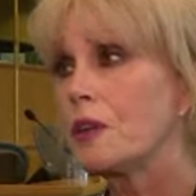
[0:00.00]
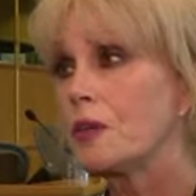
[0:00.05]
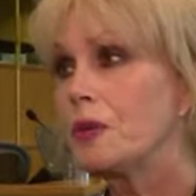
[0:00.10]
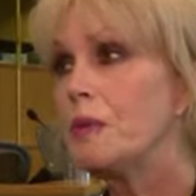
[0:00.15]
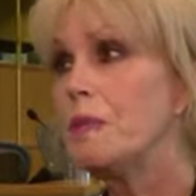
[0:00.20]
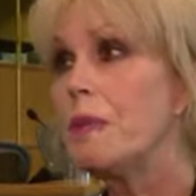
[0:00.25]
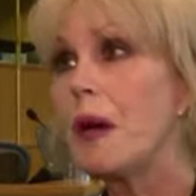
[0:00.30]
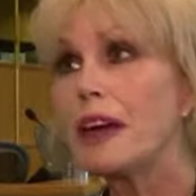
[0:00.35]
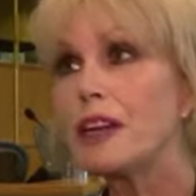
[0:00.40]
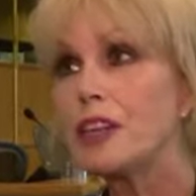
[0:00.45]

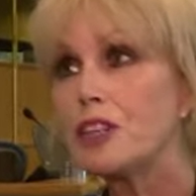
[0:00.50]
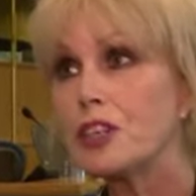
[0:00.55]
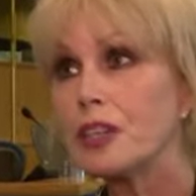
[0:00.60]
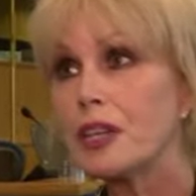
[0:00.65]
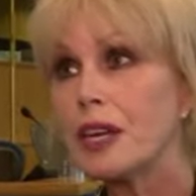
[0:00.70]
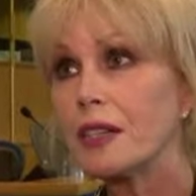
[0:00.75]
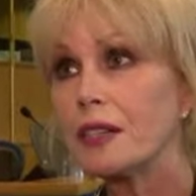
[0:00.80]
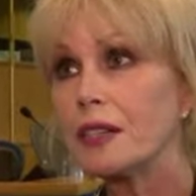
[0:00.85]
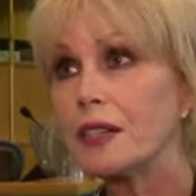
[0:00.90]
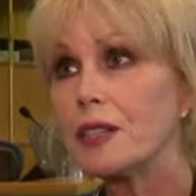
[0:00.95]
We managed to
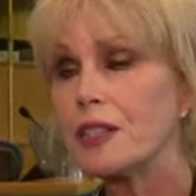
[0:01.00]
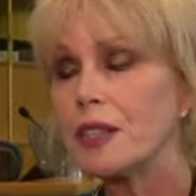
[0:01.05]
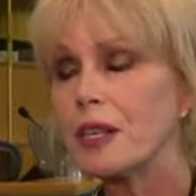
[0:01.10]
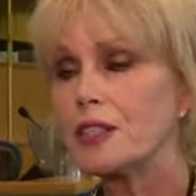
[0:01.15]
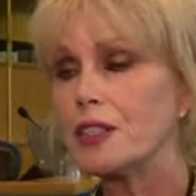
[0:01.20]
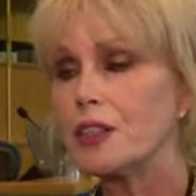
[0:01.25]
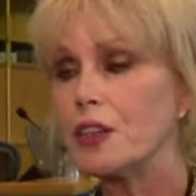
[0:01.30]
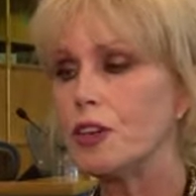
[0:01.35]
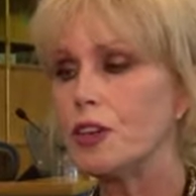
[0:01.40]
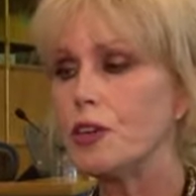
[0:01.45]
get these
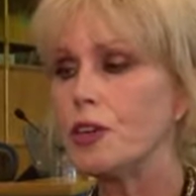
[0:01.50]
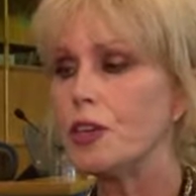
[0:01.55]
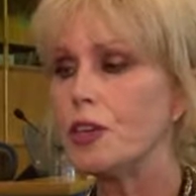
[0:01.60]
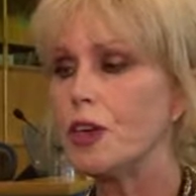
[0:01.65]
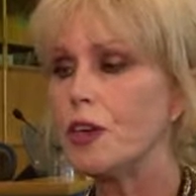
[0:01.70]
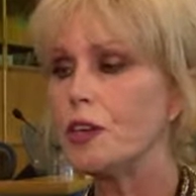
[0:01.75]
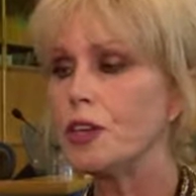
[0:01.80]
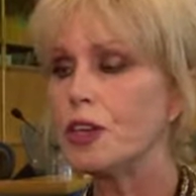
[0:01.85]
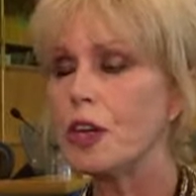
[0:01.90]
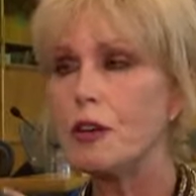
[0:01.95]
things in. You can
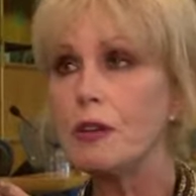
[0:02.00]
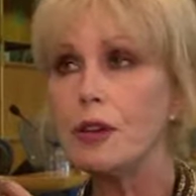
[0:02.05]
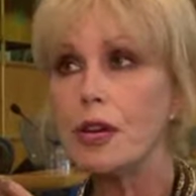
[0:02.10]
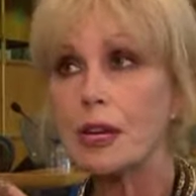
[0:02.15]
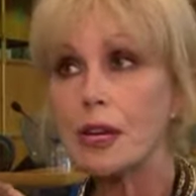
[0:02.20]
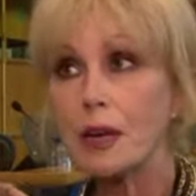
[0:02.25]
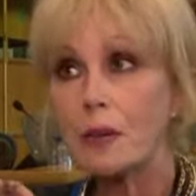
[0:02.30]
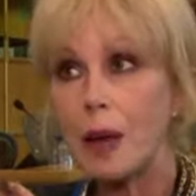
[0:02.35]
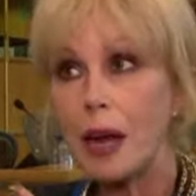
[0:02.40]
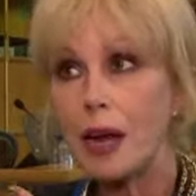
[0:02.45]
only go
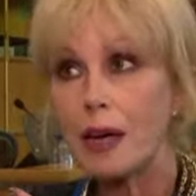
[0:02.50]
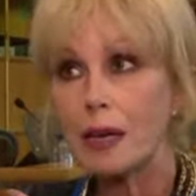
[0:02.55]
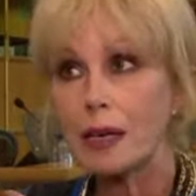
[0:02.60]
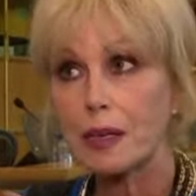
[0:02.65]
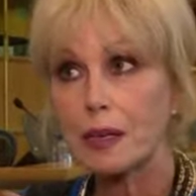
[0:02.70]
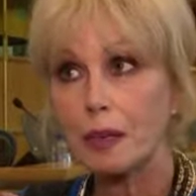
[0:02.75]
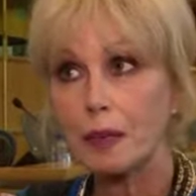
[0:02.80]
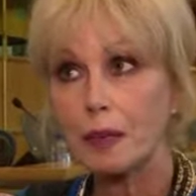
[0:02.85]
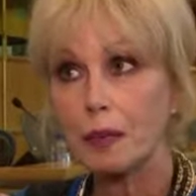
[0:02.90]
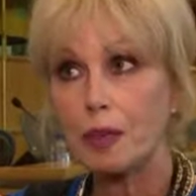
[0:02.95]
little by
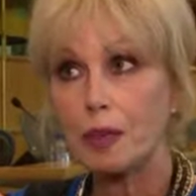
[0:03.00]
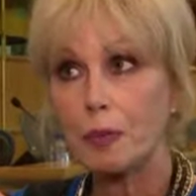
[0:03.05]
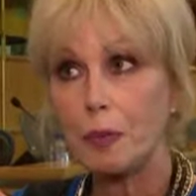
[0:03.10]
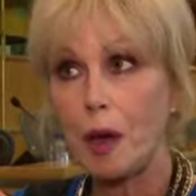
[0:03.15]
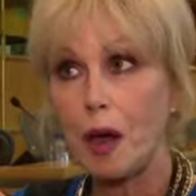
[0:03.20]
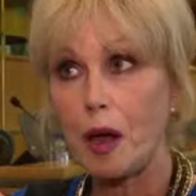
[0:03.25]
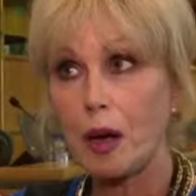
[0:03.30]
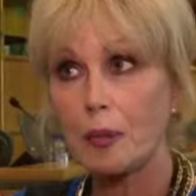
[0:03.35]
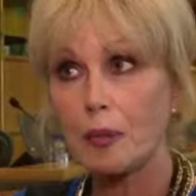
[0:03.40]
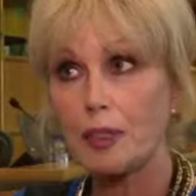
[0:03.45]
little with
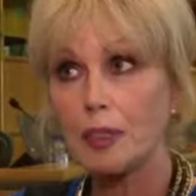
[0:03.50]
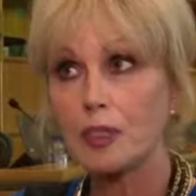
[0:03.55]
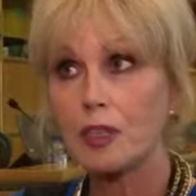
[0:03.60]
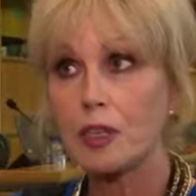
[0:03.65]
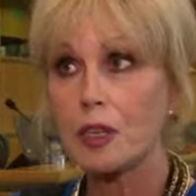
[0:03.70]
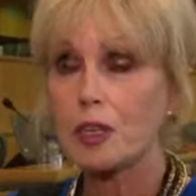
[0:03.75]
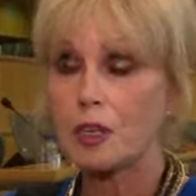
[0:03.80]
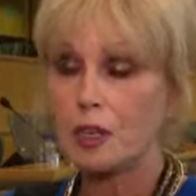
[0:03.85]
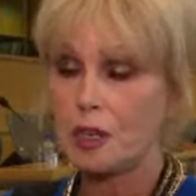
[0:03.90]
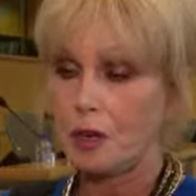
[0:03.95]

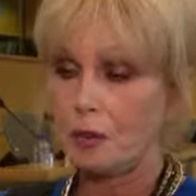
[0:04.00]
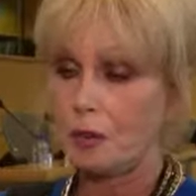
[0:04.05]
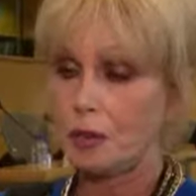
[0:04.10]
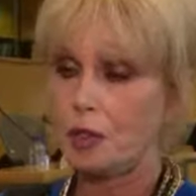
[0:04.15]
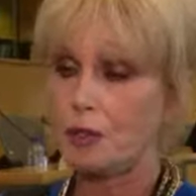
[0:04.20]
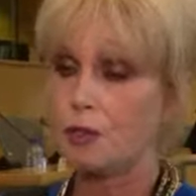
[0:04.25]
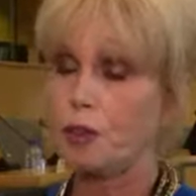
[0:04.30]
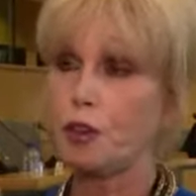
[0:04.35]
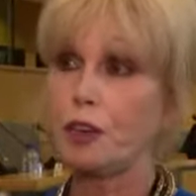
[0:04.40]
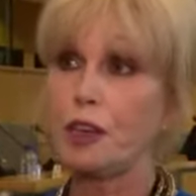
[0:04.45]
parliaments,
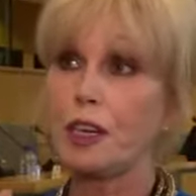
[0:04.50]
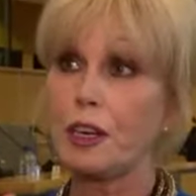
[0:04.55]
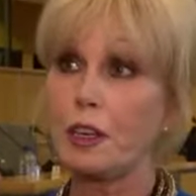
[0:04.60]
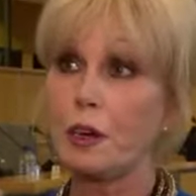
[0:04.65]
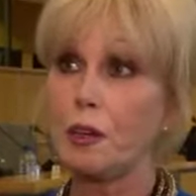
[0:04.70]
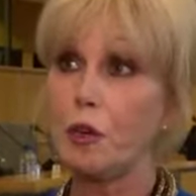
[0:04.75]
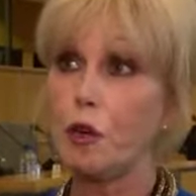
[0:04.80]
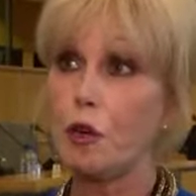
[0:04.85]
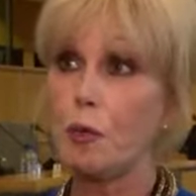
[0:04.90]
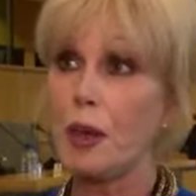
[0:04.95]
but you've got to get a
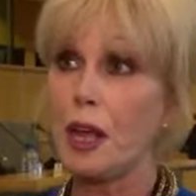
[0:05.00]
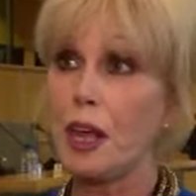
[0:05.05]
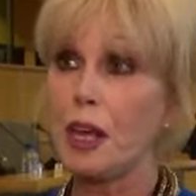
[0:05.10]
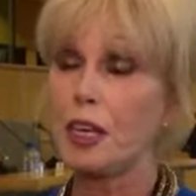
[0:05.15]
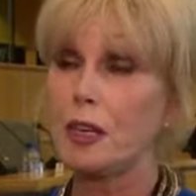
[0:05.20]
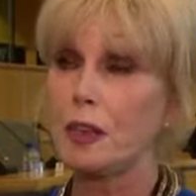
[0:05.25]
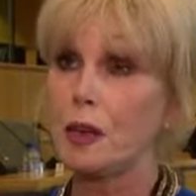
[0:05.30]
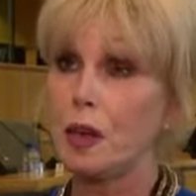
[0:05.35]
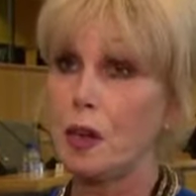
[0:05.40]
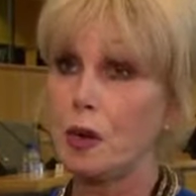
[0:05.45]
law
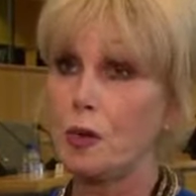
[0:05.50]
made.